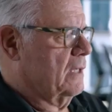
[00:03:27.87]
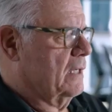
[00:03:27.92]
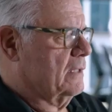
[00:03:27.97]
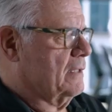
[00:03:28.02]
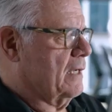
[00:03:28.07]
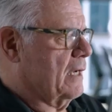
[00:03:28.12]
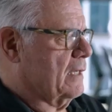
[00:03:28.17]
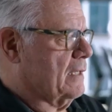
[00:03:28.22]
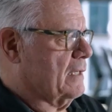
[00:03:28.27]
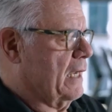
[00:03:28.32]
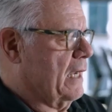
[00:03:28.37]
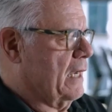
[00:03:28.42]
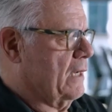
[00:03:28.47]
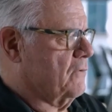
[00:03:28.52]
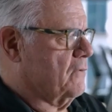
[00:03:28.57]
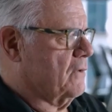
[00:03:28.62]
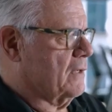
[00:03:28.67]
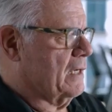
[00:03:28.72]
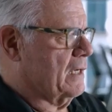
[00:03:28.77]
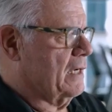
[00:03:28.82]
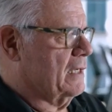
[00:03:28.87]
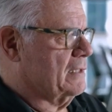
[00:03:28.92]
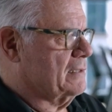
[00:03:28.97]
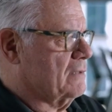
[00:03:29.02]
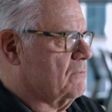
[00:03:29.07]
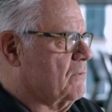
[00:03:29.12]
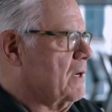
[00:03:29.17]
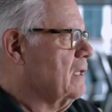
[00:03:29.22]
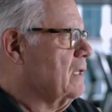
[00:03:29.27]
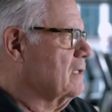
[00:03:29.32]
I talked to Andrew again. I
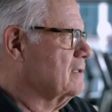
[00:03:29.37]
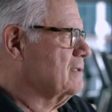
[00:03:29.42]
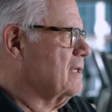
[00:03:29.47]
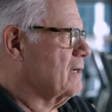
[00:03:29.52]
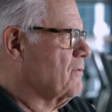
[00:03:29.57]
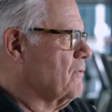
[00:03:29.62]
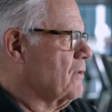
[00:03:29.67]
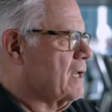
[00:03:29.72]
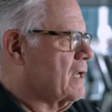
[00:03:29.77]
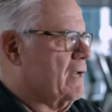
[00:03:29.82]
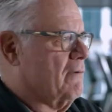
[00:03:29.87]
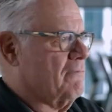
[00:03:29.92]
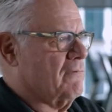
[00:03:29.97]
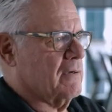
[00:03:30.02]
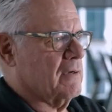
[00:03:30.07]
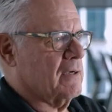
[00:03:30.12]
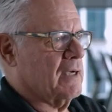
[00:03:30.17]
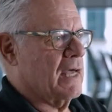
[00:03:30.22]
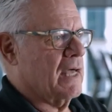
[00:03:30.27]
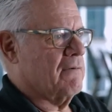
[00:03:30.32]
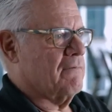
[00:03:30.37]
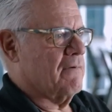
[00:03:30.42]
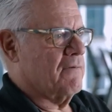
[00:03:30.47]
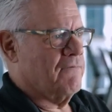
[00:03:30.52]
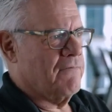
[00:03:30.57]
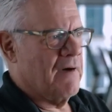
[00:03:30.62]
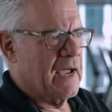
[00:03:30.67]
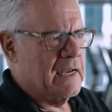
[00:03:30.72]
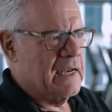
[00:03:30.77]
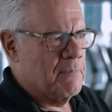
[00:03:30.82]
said, well, it looks like we're going to have a kind of a
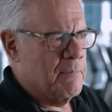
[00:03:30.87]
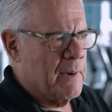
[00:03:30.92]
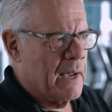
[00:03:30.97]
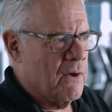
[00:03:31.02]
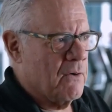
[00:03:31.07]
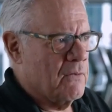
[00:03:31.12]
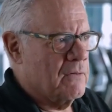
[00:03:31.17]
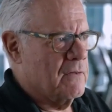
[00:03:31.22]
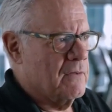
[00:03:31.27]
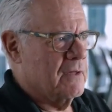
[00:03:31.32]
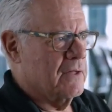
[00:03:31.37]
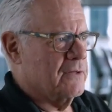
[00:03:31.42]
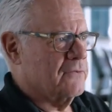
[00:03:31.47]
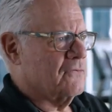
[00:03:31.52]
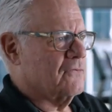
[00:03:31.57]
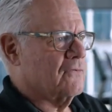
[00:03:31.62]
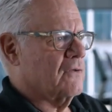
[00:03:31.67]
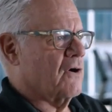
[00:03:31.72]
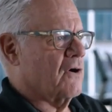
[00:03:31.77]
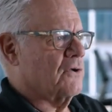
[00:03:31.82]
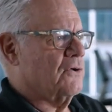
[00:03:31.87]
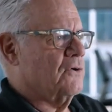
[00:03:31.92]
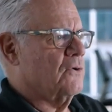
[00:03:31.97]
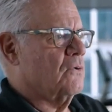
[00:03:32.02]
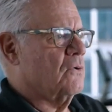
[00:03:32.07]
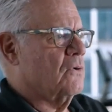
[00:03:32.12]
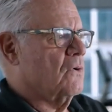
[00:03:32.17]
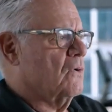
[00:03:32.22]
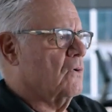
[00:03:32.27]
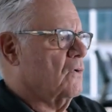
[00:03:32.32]
fight about this.
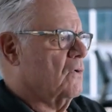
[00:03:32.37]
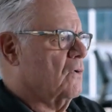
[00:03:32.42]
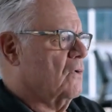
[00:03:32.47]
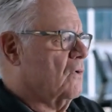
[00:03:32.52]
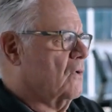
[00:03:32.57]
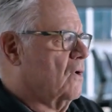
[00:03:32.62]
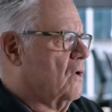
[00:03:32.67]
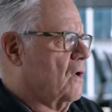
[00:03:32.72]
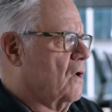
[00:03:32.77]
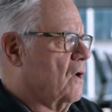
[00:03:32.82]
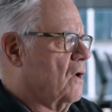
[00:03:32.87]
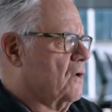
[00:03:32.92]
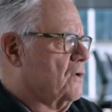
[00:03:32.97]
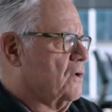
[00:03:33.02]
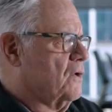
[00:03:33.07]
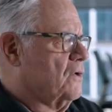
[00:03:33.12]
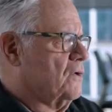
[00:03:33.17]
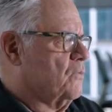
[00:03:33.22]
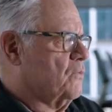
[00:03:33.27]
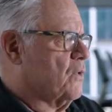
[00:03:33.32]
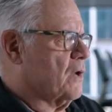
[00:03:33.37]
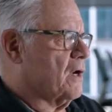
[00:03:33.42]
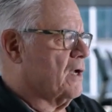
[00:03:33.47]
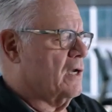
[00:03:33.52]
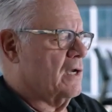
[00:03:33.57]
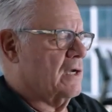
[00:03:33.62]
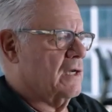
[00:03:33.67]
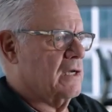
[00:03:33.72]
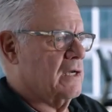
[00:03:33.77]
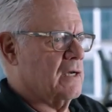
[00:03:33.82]
We're
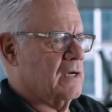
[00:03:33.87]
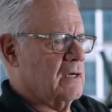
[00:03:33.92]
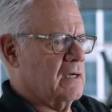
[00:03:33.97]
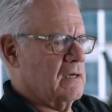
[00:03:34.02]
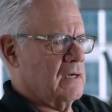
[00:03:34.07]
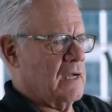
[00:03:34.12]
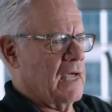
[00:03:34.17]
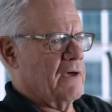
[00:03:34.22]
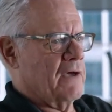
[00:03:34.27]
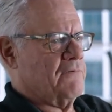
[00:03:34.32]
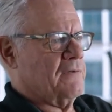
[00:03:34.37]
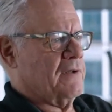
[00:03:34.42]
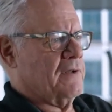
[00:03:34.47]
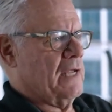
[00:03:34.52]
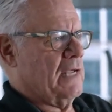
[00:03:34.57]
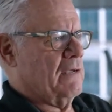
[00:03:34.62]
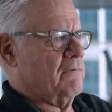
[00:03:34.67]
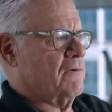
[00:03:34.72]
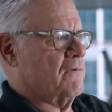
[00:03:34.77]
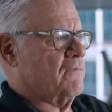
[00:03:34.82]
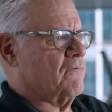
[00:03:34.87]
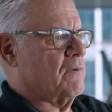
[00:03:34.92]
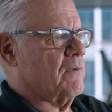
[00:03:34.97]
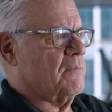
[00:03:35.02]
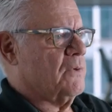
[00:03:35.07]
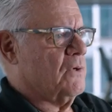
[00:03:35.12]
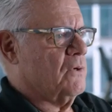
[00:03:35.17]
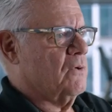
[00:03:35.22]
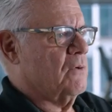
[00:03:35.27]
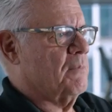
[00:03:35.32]
going to need an affidavit
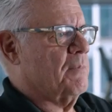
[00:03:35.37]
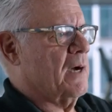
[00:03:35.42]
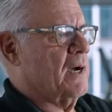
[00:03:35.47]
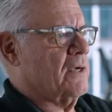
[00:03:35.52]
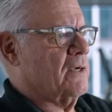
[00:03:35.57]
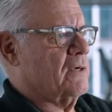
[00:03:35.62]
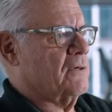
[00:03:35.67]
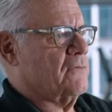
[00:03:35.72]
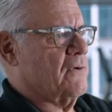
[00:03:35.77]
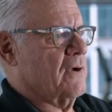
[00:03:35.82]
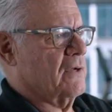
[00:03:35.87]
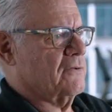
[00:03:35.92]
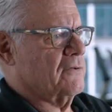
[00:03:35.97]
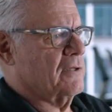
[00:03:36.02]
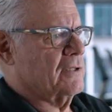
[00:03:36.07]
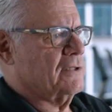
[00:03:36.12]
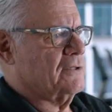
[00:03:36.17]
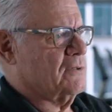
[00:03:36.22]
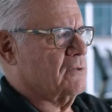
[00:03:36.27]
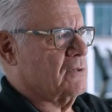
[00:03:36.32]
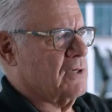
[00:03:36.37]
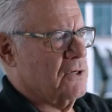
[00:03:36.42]
from you about your translation.